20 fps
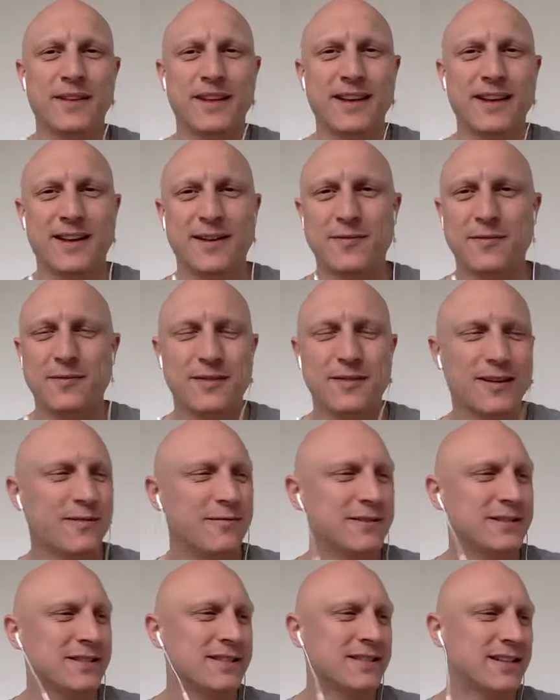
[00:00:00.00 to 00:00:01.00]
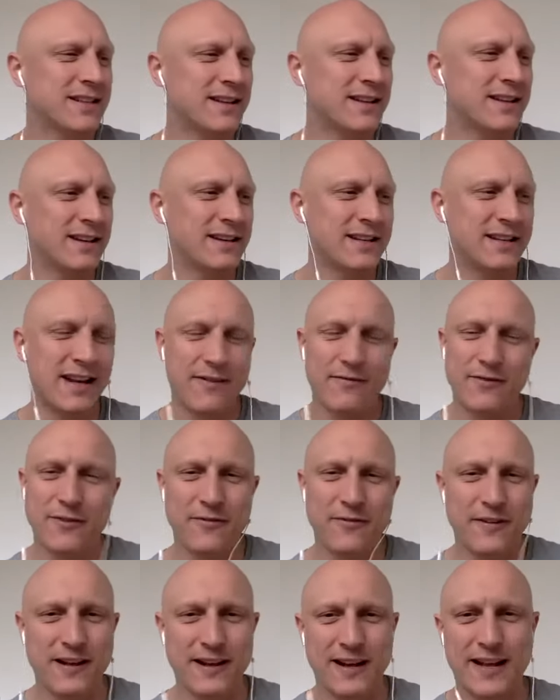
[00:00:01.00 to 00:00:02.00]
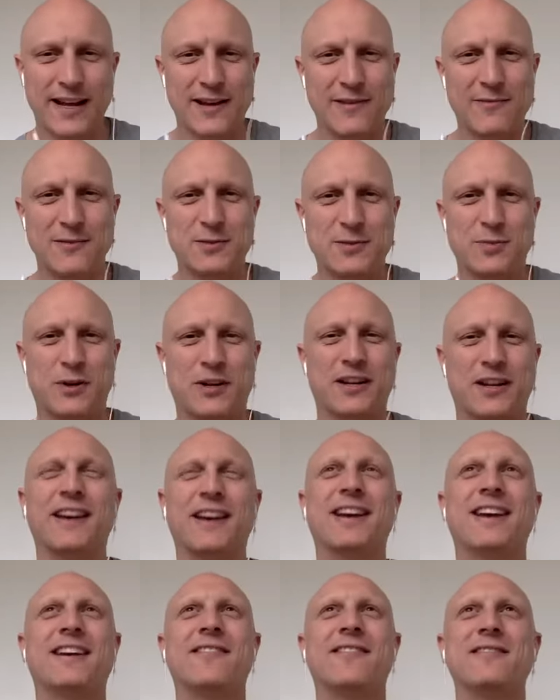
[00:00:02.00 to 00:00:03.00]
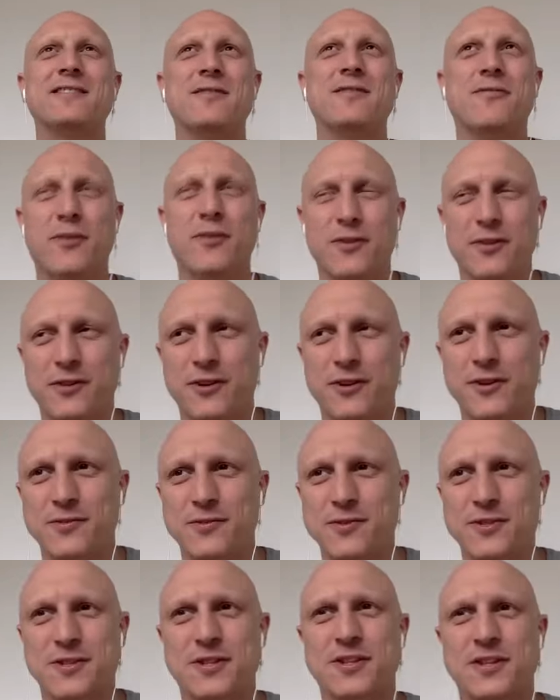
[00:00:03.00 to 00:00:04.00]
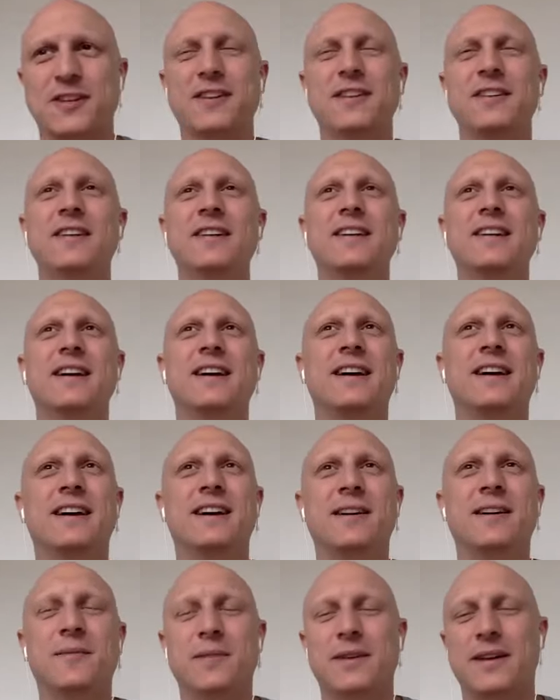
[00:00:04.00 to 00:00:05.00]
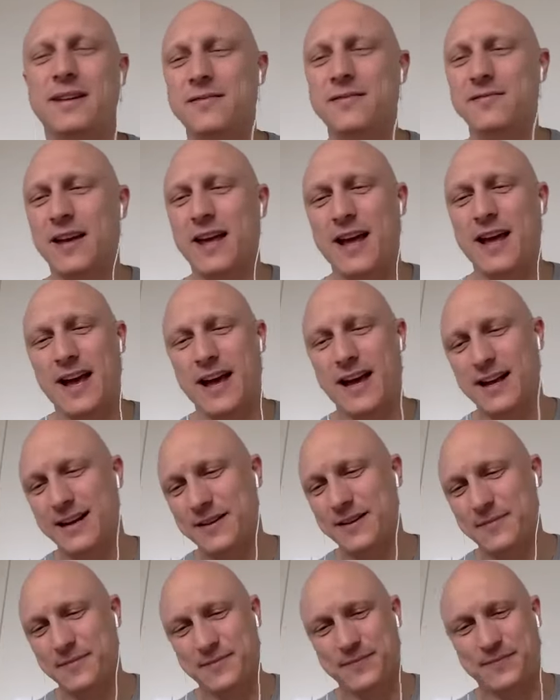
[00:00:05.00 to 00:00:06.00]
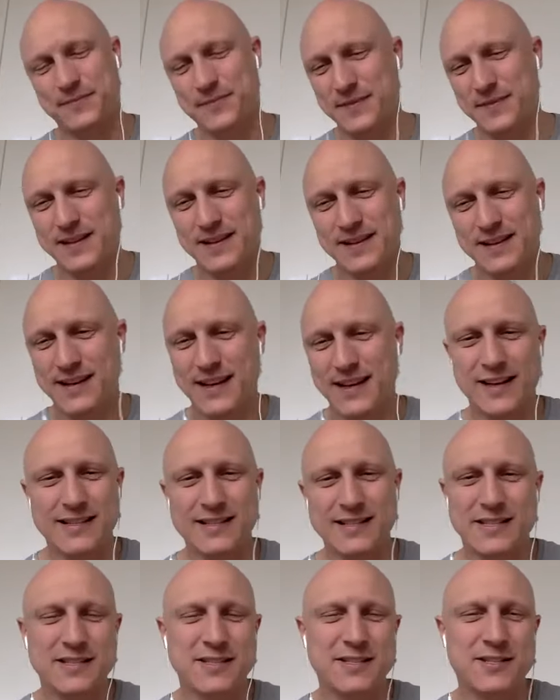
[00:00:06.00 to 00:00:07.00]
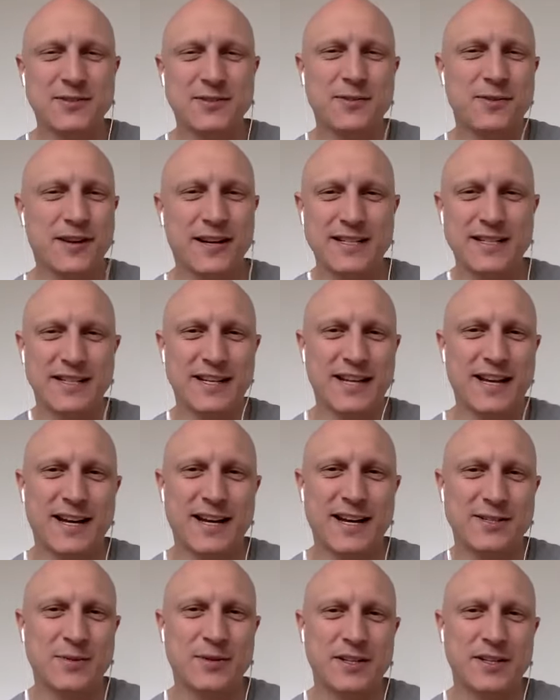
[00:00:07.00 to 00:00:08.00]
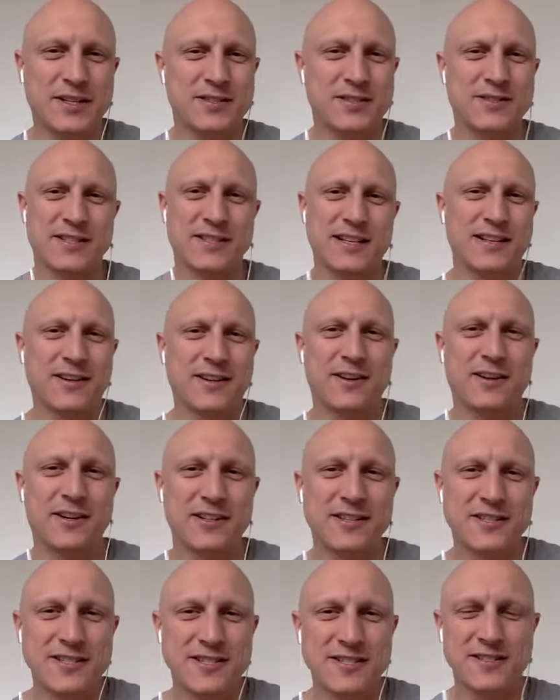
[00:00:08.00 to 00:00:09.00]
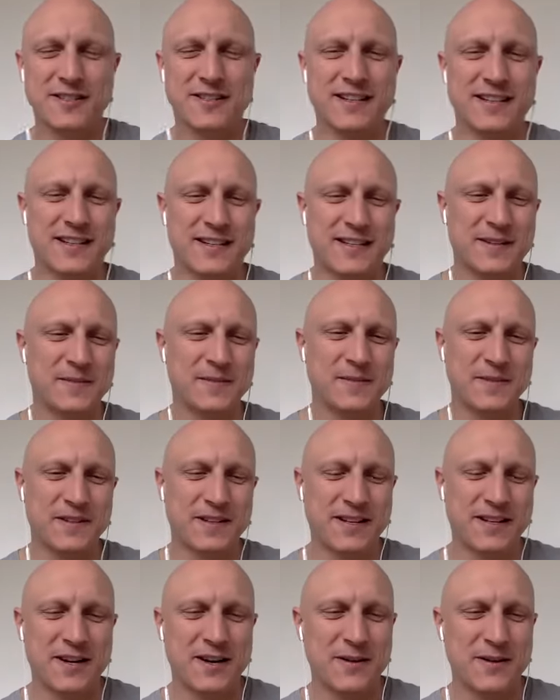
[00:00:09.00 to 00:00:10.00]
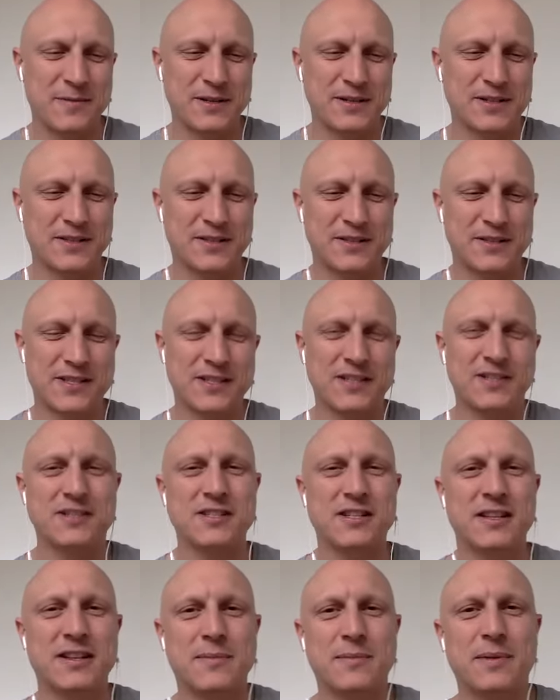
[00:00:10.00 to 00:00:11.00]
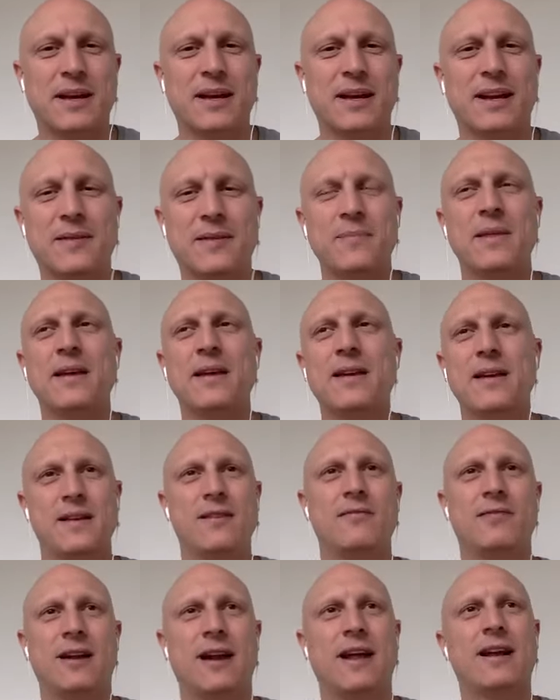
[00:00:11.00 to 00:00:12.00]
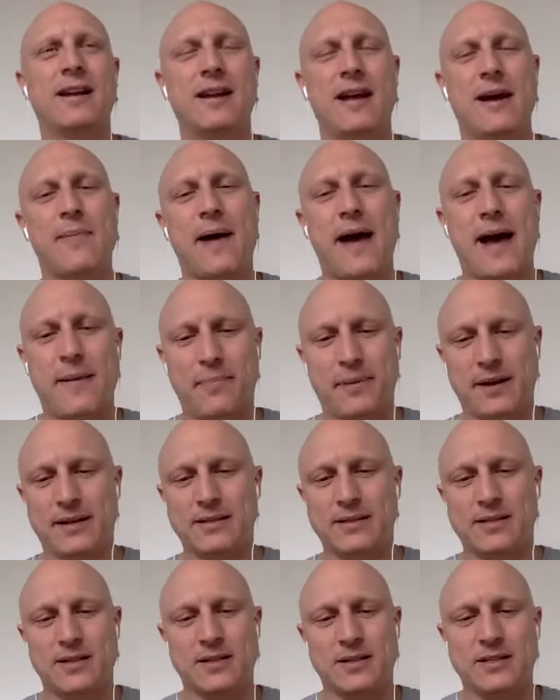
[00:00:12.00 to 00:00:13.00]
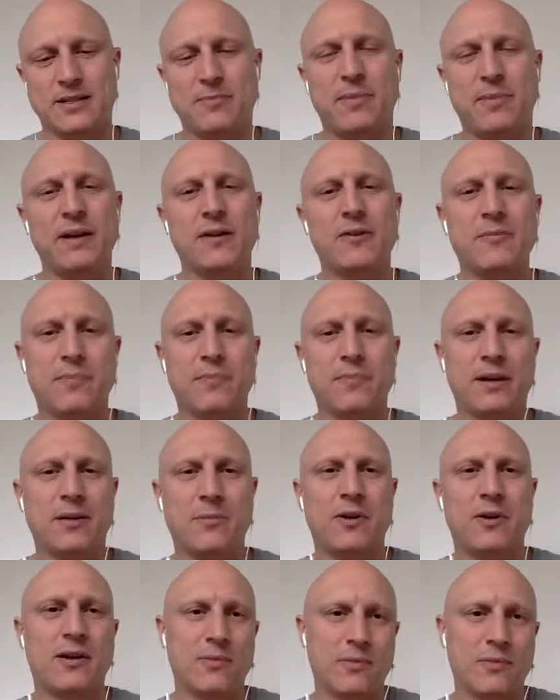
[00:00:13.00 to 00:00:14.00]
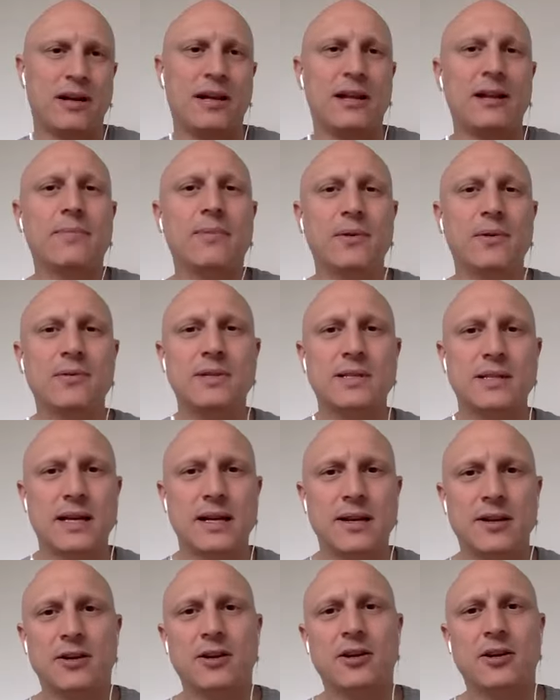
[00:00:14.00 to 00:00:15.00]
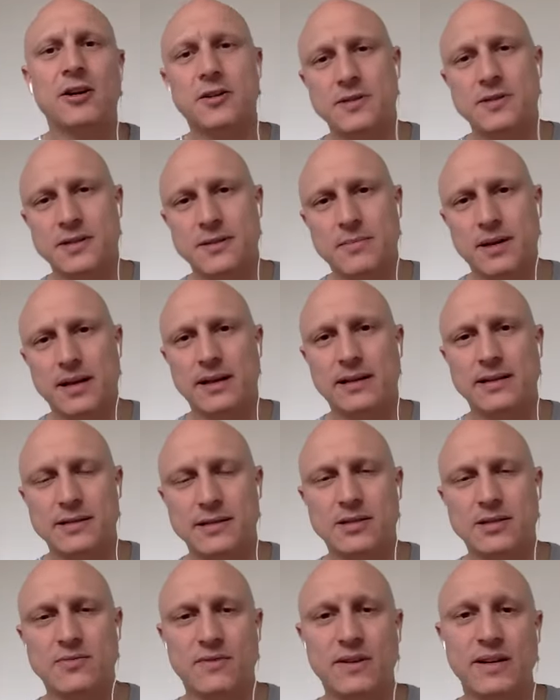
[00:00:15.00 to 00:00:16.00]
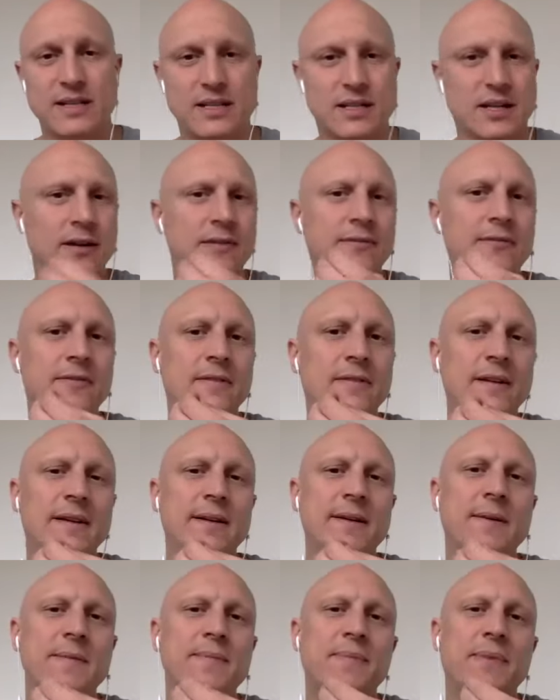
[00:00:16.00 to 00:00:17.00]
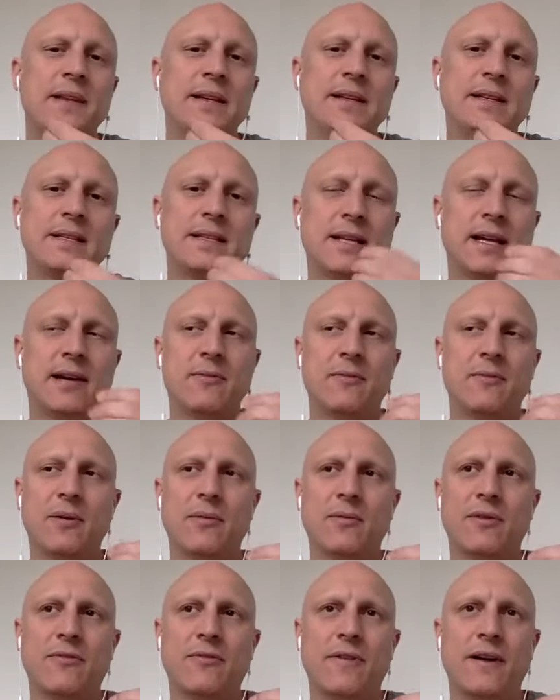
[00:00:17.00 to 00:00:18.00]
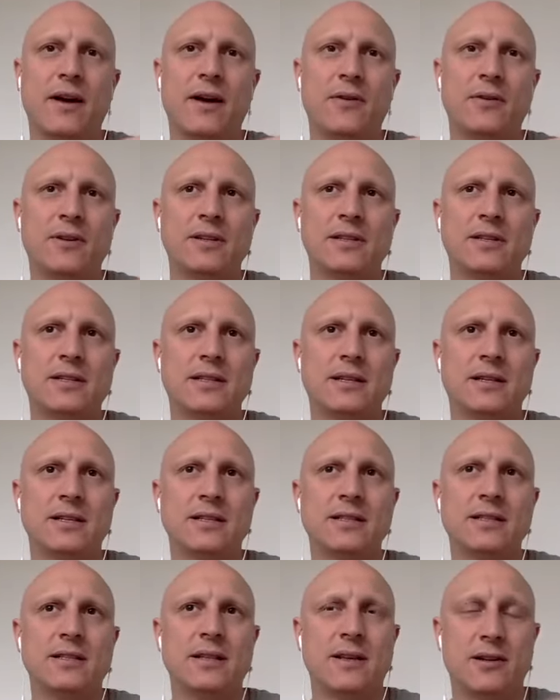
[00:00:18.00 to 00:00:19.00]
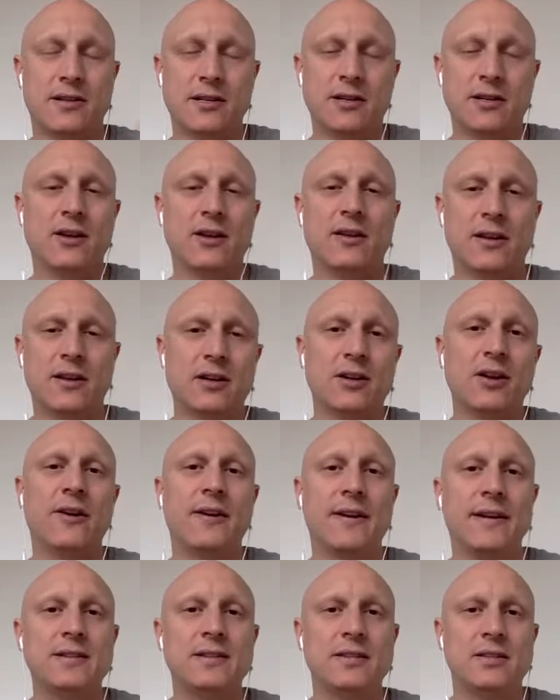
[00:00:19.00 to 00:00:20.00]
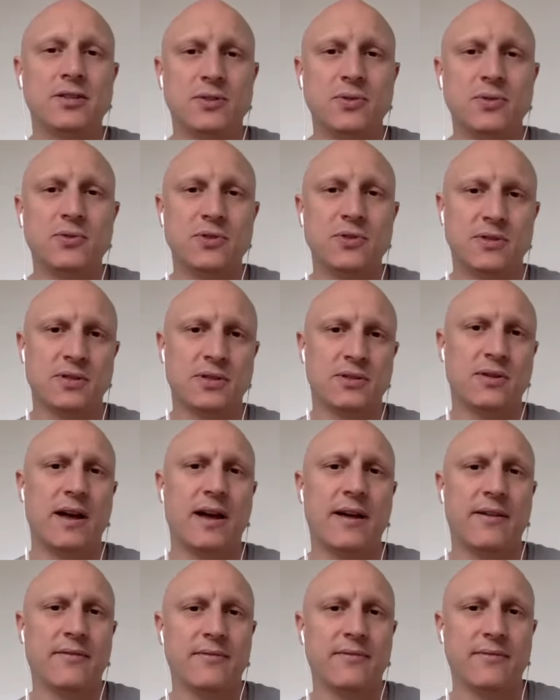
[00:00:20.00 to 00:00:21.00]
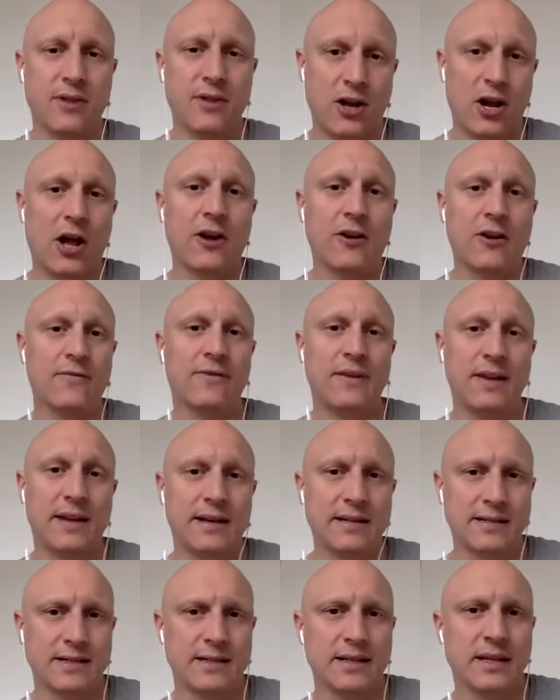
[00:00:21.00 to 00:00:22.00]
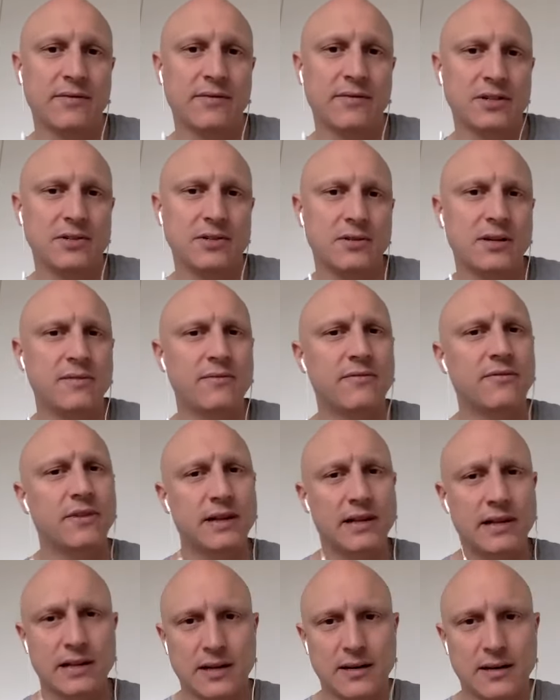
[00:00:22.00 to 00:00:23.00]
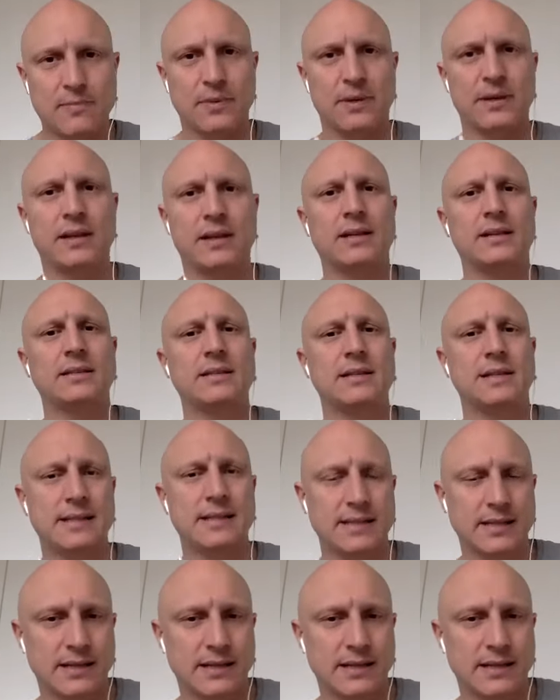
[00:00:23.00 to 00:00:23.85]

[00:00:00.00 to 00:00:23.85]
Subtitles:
yeah. It never felt like it was working. It was a roller coaster, and we had like it's these two crazy guys wanting to sell cars, and nobody took us seriously in the beginning. What ended up happening, so this peer-to-peer model where I'll help you sell your car to somebody else is really tough. Instead, what we found is there are a lot of institutions who have a lot of vehicles in inventory, rental companies, leasing